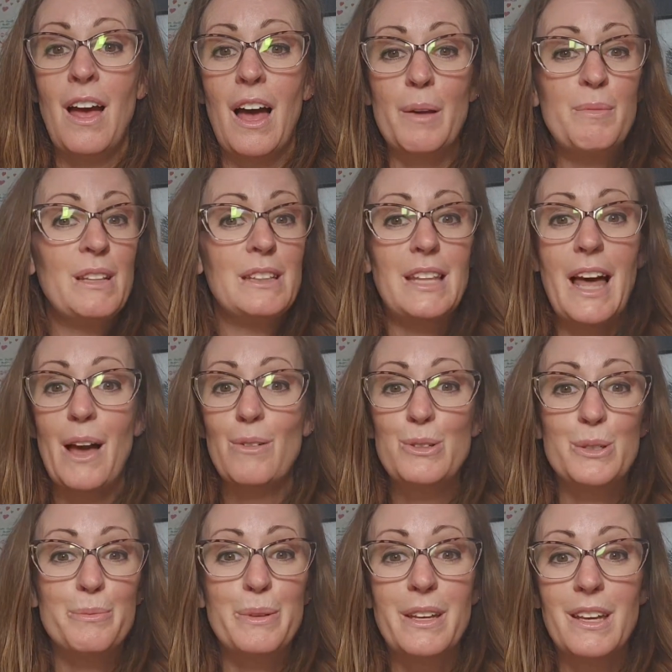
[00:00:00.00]
I'm allowed
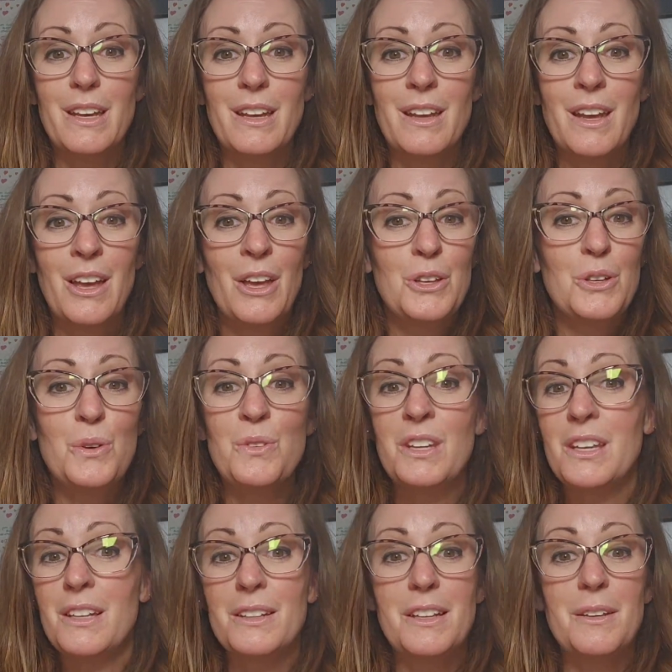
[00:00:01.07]
to be
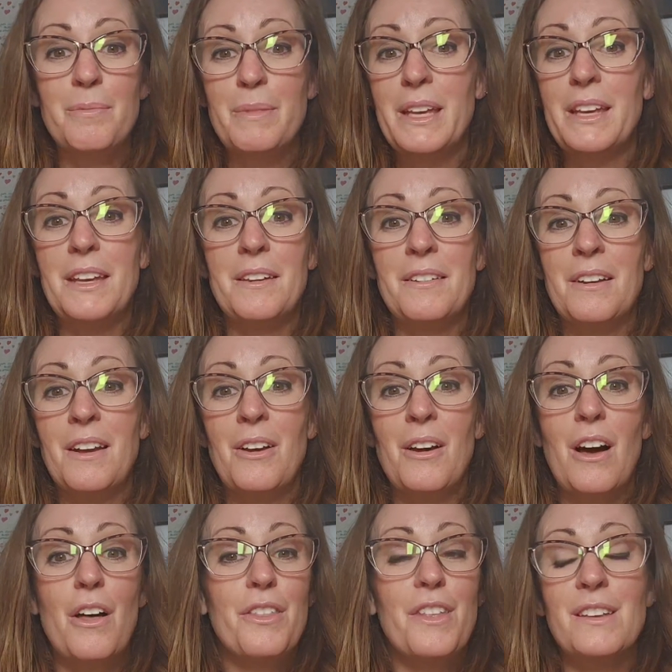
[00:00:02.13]
uniquely me,
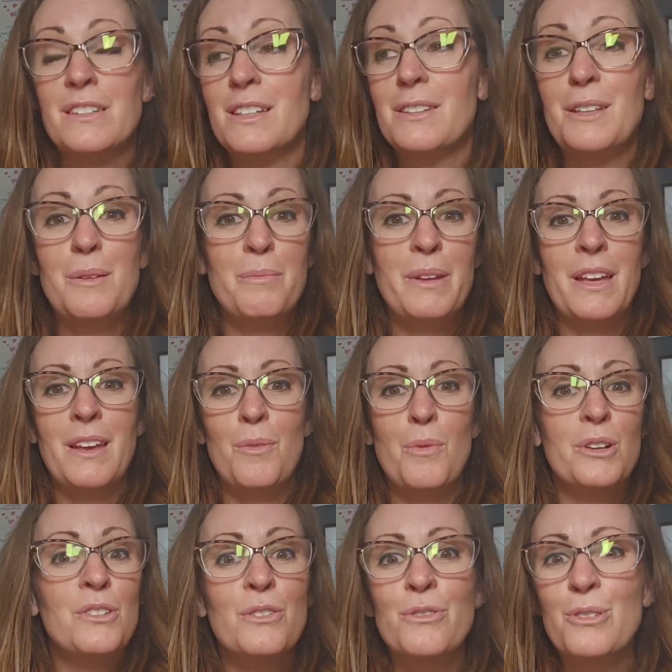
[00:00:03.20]
authentically me,
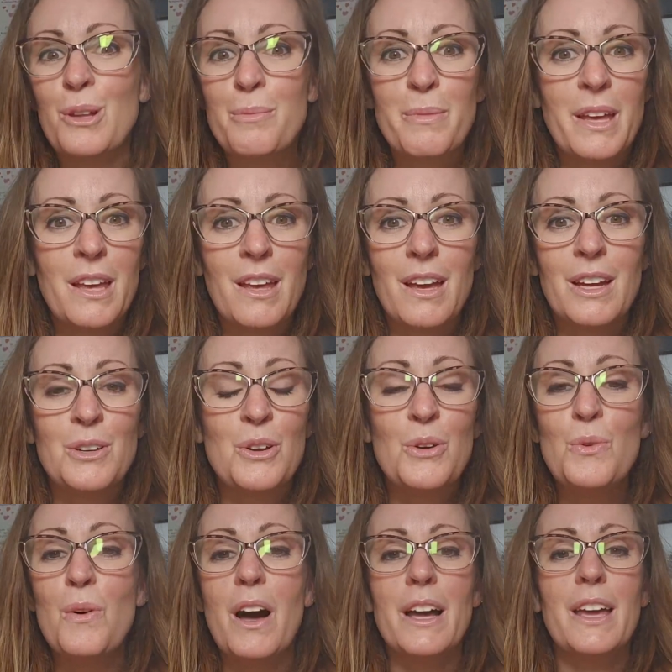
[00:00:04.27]
wonderfully me, and
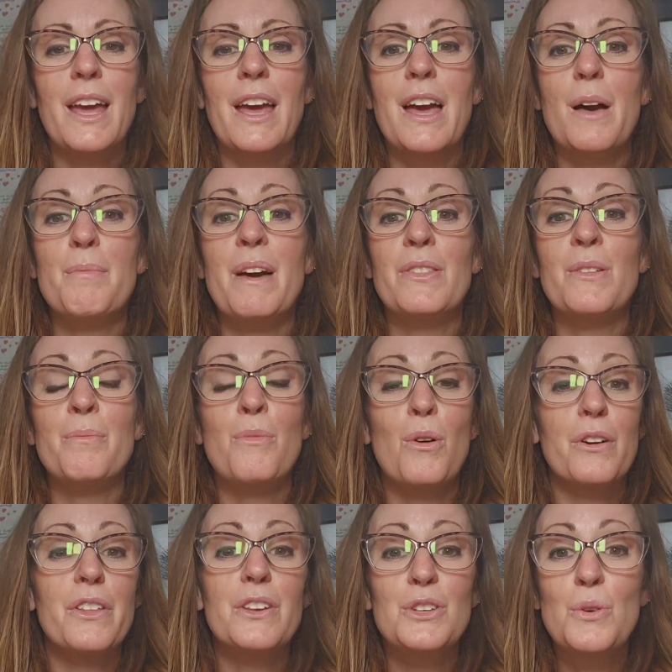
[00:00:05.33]
who I am. And the
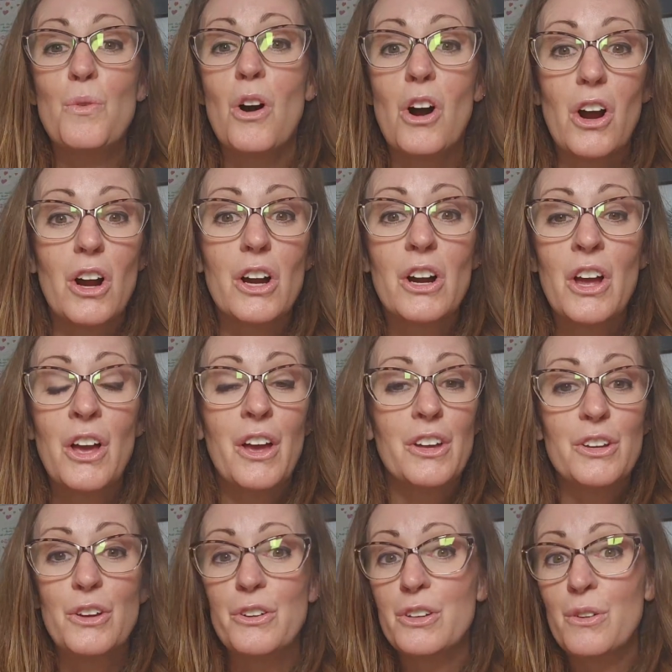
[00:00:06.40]
more that you are
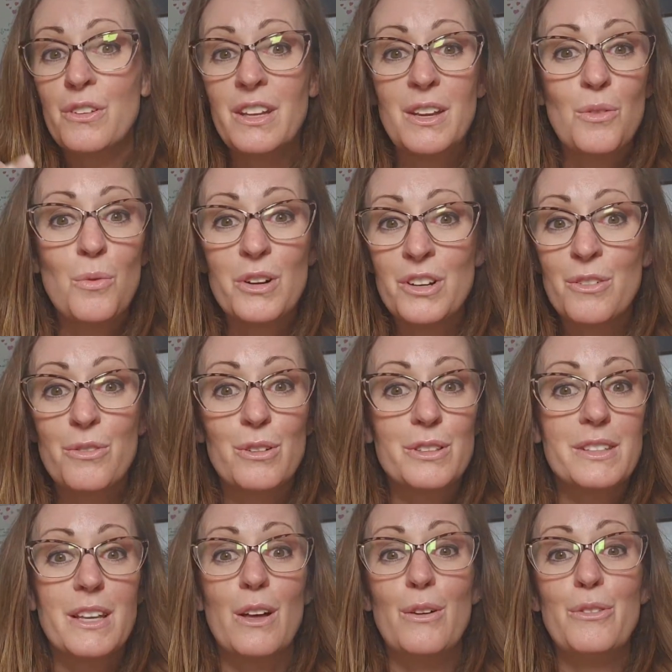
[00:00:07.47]
your unique, wonderful
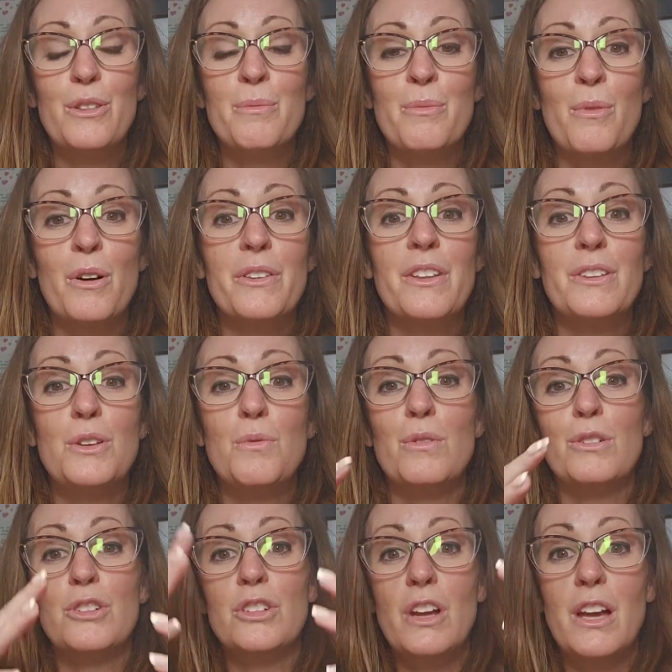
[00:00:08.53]
self, the more that you
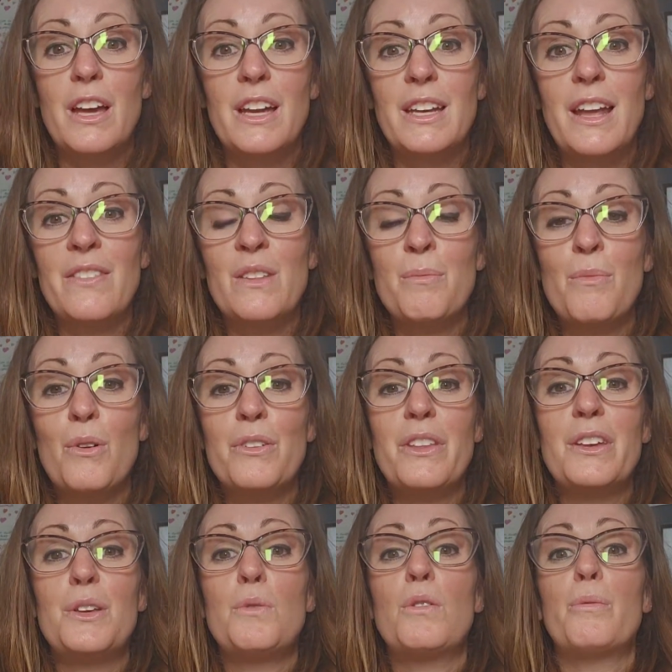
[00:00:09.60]
will shine, and the more
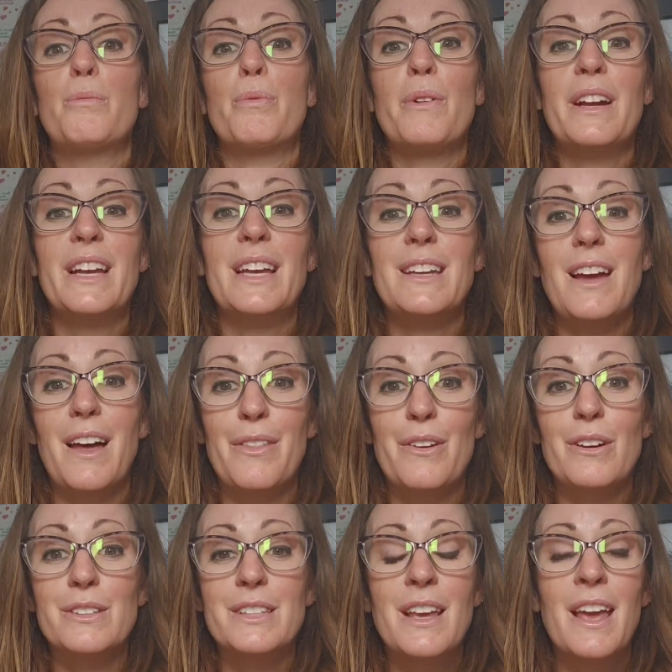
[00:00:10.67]
that you will bring in
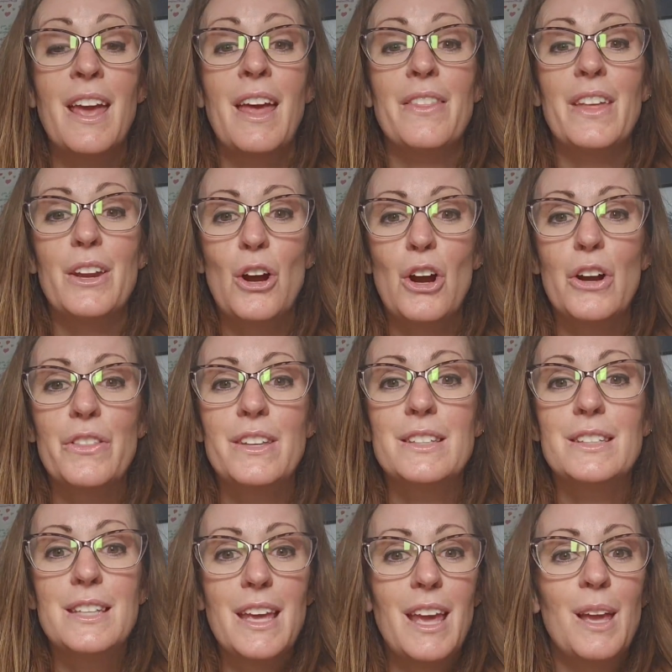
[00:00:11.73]
others that are the
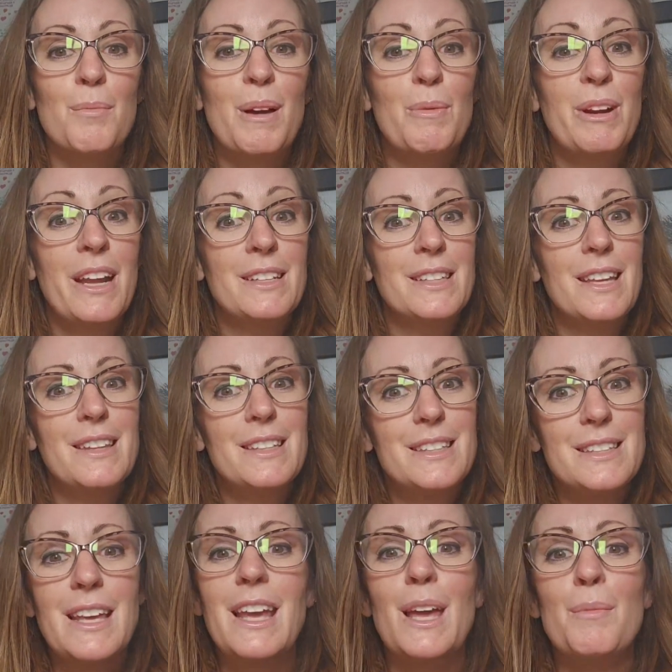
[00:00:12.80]
same. And when I say the
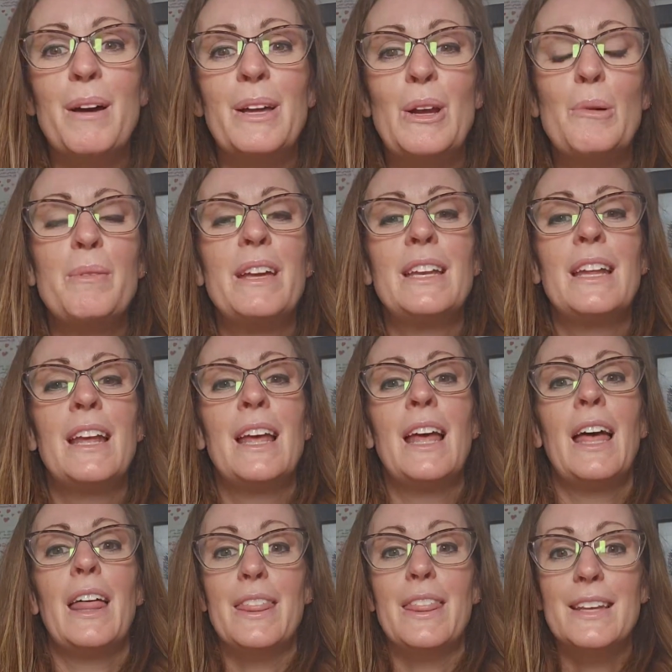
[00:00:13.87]
same, I don't mean
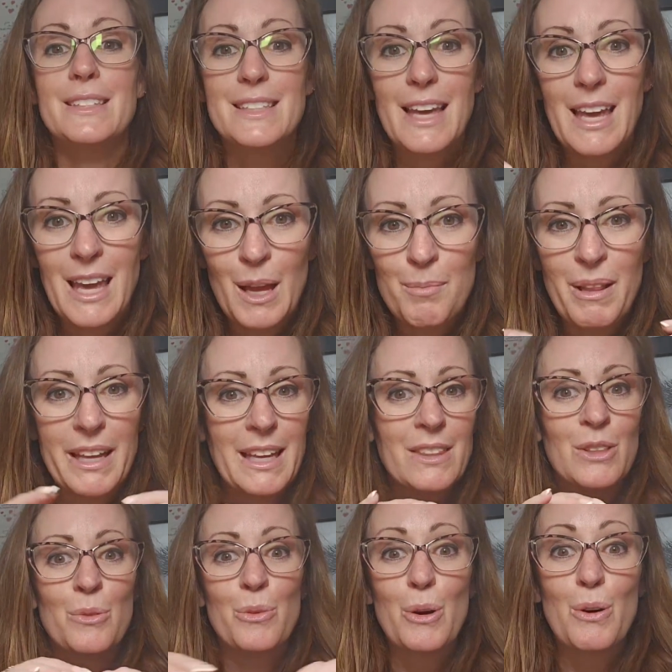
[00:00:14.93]
the same like
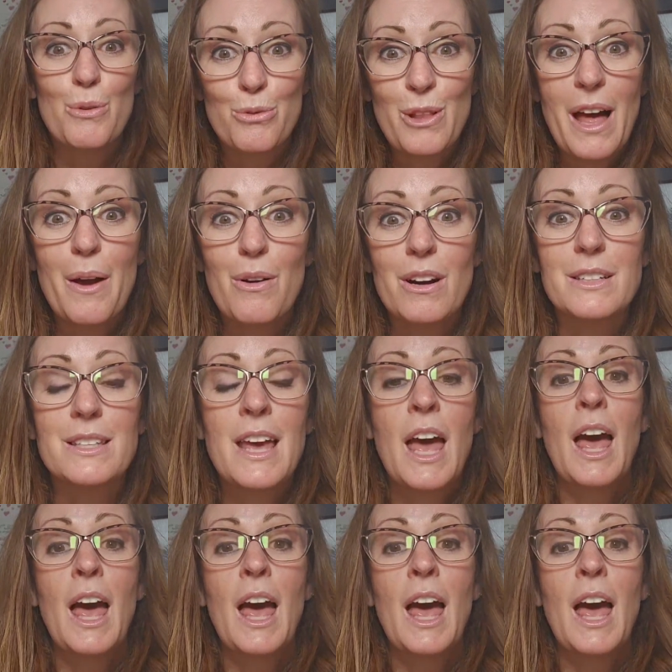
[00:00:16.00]
in the row of flowers.